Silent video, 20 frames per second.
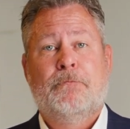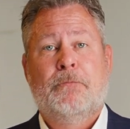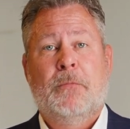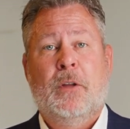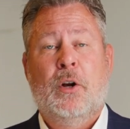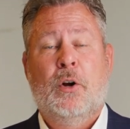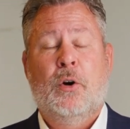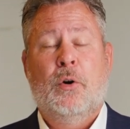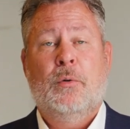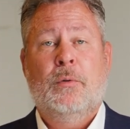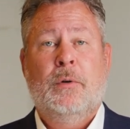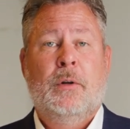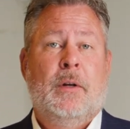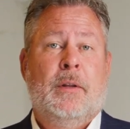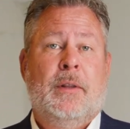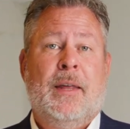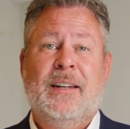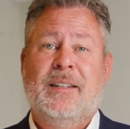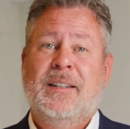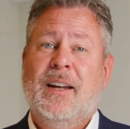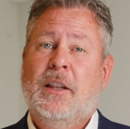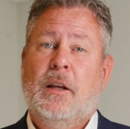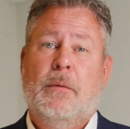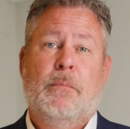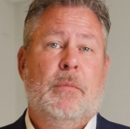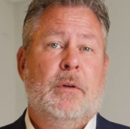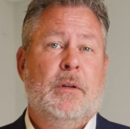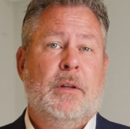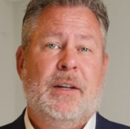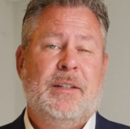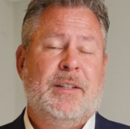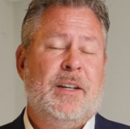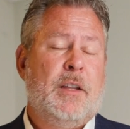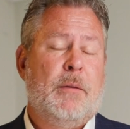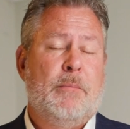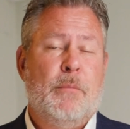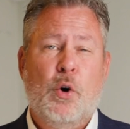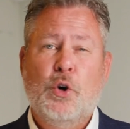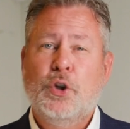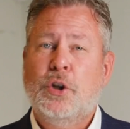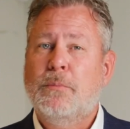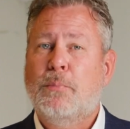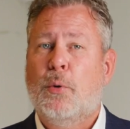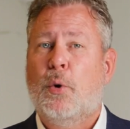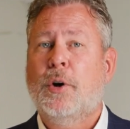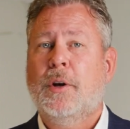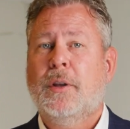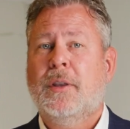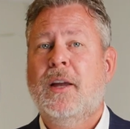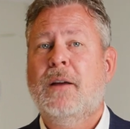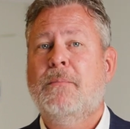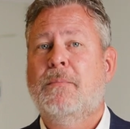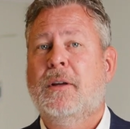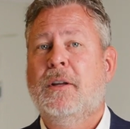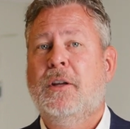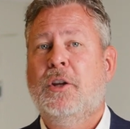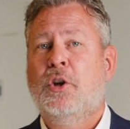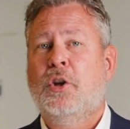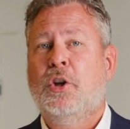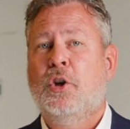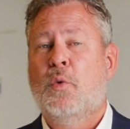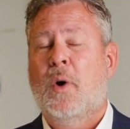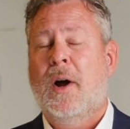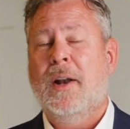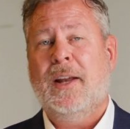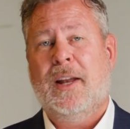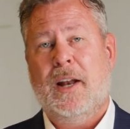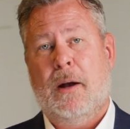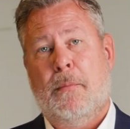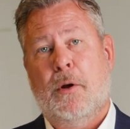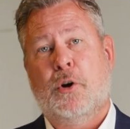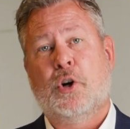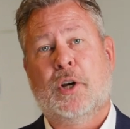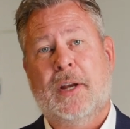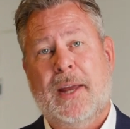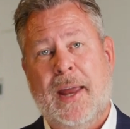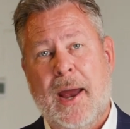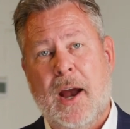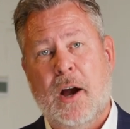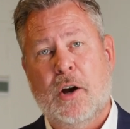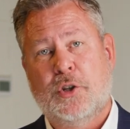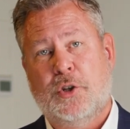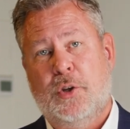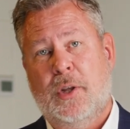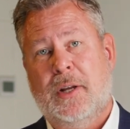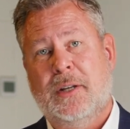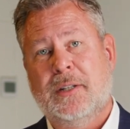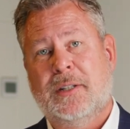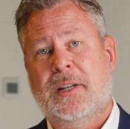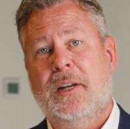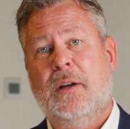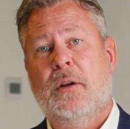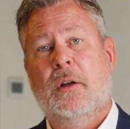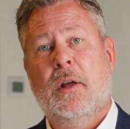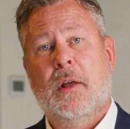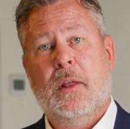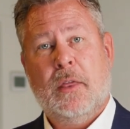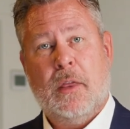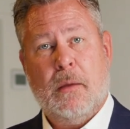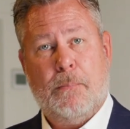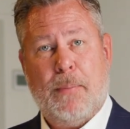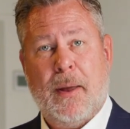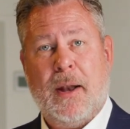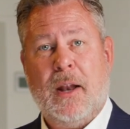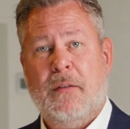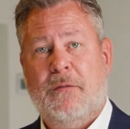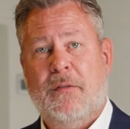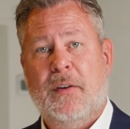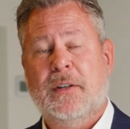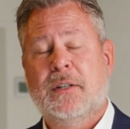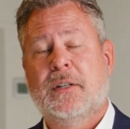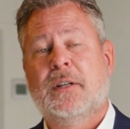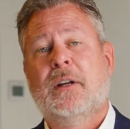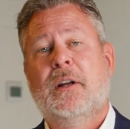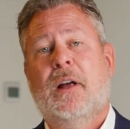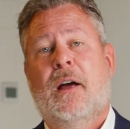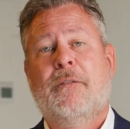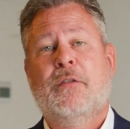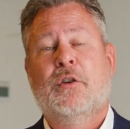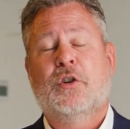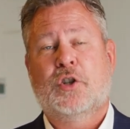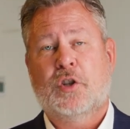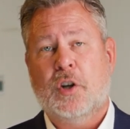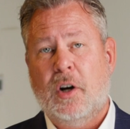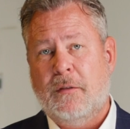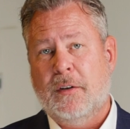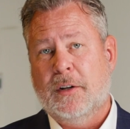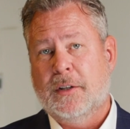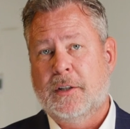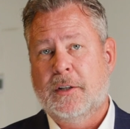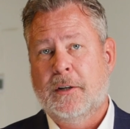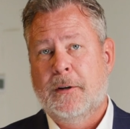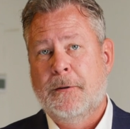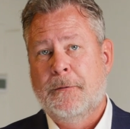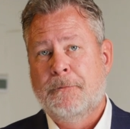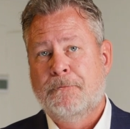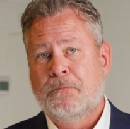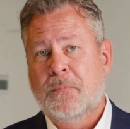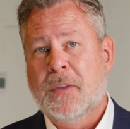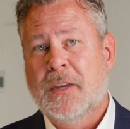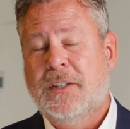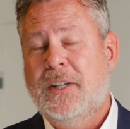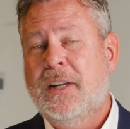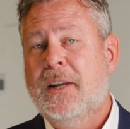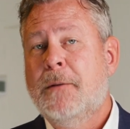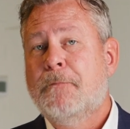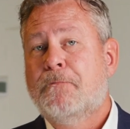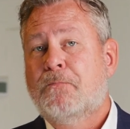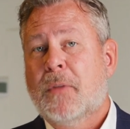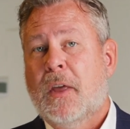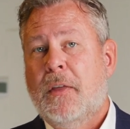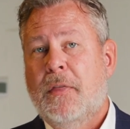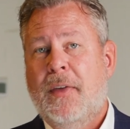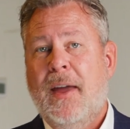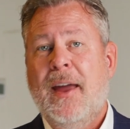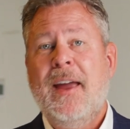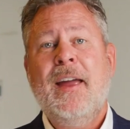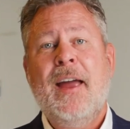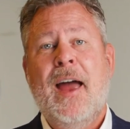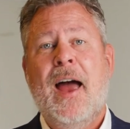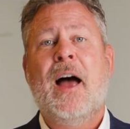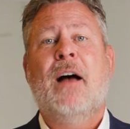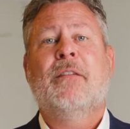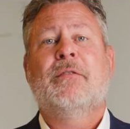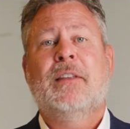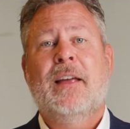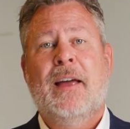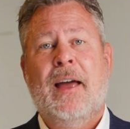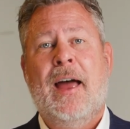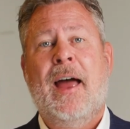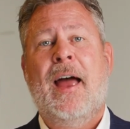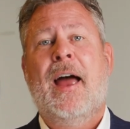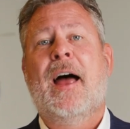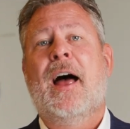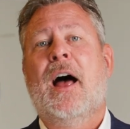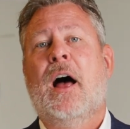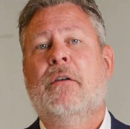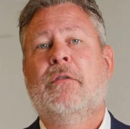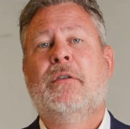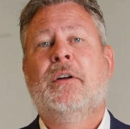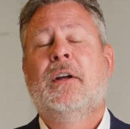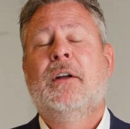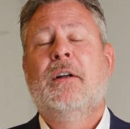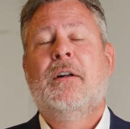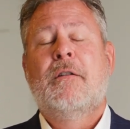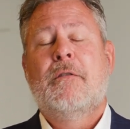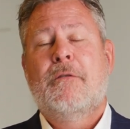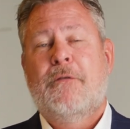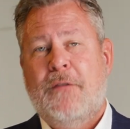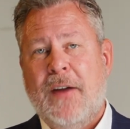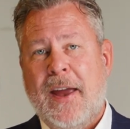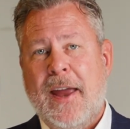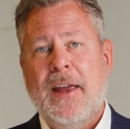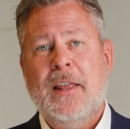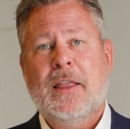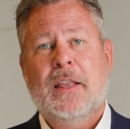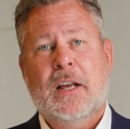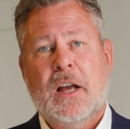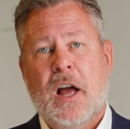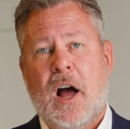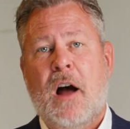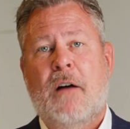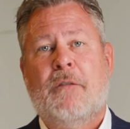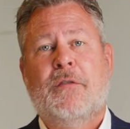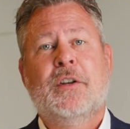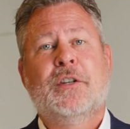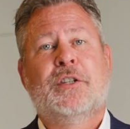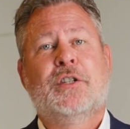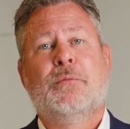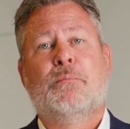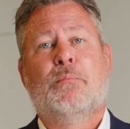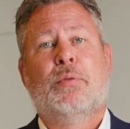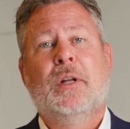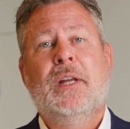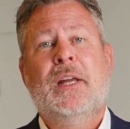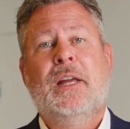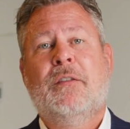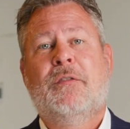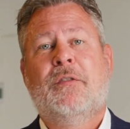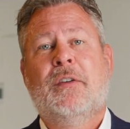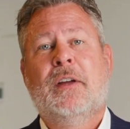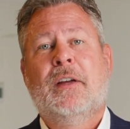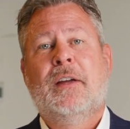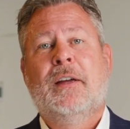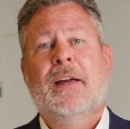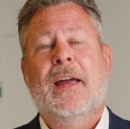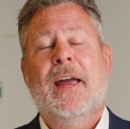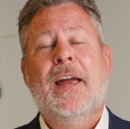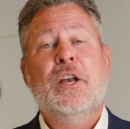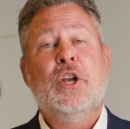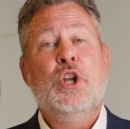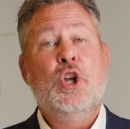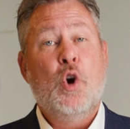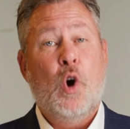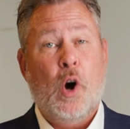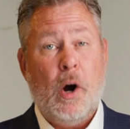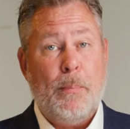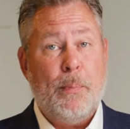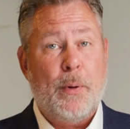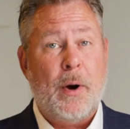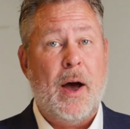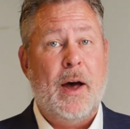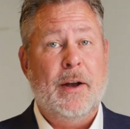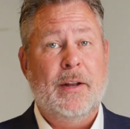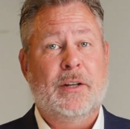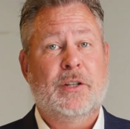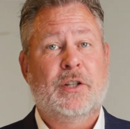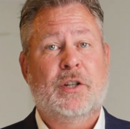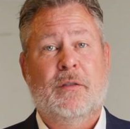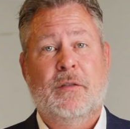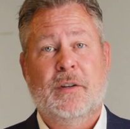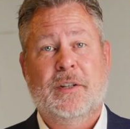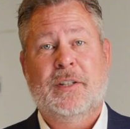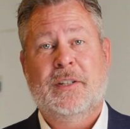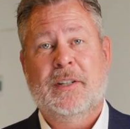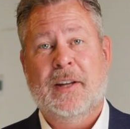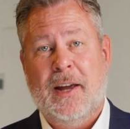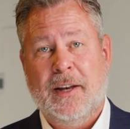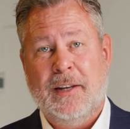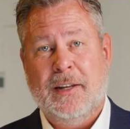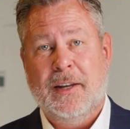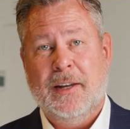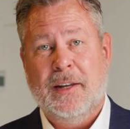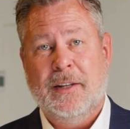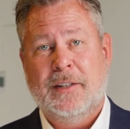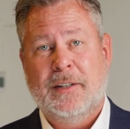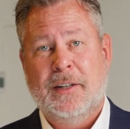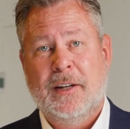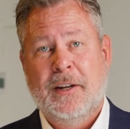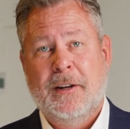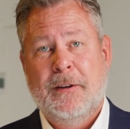That's not the most important thing, but you want to get them under care so they can see the benefits of your service. See, they have to have faith, confidence, and belief in your product, service, and ideas,